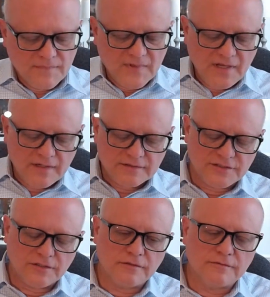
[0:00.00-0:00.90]
Yeah,
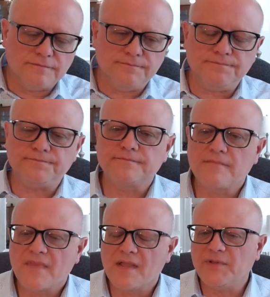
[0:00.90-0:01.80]
so
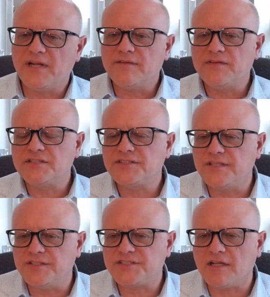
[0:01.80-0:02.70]
I mean,
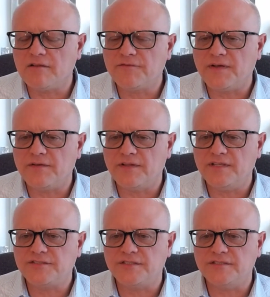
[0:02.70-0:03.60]
obviously, a shallow
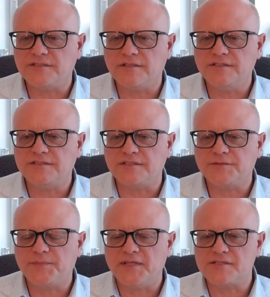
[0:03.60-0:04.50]
foundation is the least
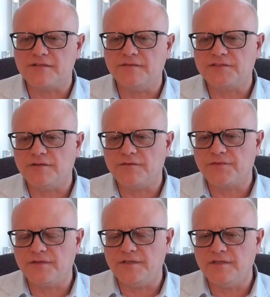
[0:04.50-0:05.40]
expensive. So
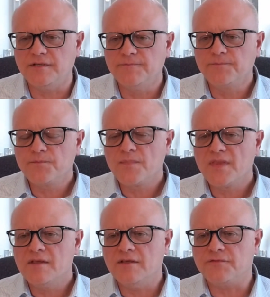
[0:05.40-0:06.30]

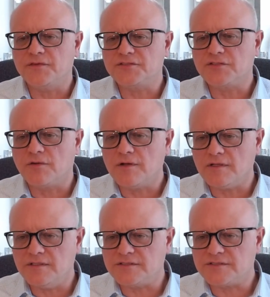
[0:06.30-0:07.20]
if the
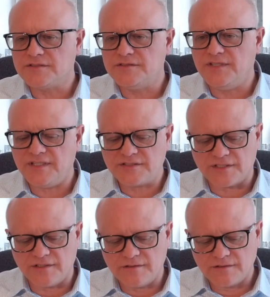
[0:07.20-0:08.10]
soil is
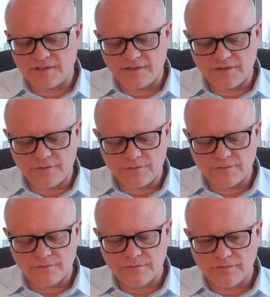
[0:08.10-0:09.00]
decent, then you
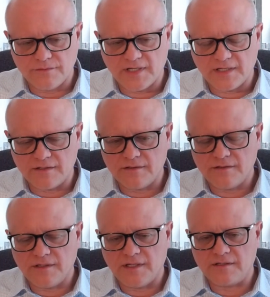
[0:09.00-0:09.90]

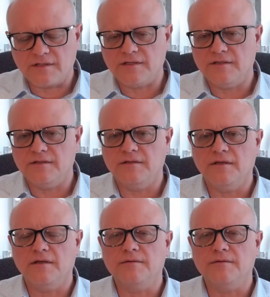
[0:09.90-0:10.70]
and can